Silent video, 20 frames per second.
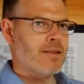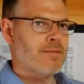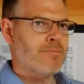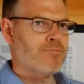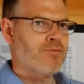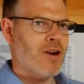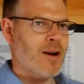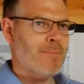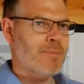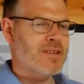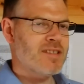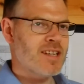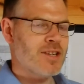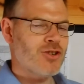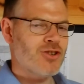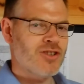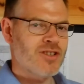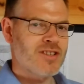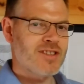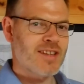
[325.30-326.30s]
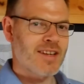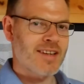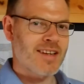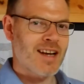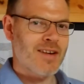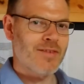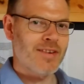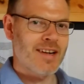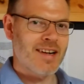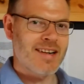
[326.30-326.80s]
Prepositions that
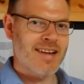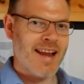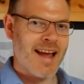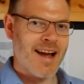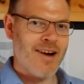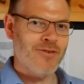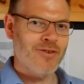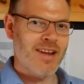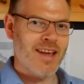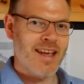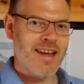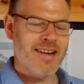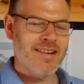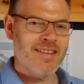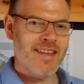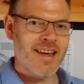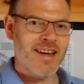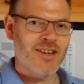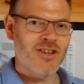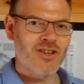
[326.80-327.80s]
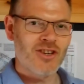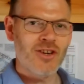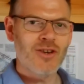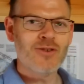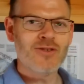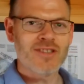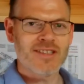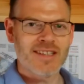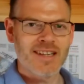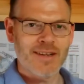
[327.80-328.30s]
govern a noun in the
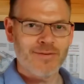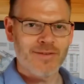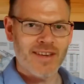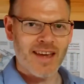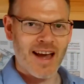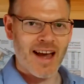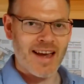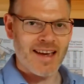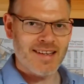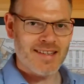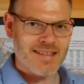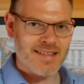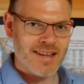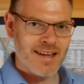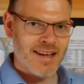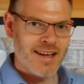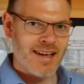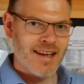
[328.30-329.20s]
accusative case